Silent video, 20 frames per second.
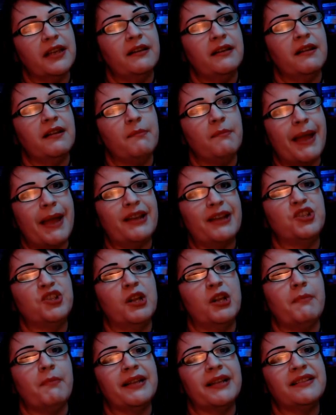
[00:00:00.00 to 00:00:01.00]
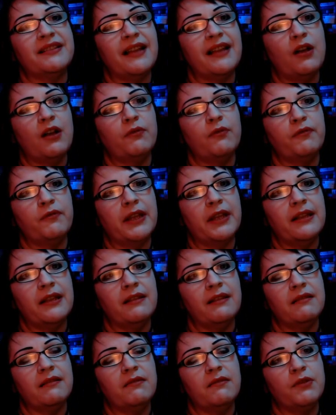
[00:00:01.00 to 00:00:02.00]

and imagining myself in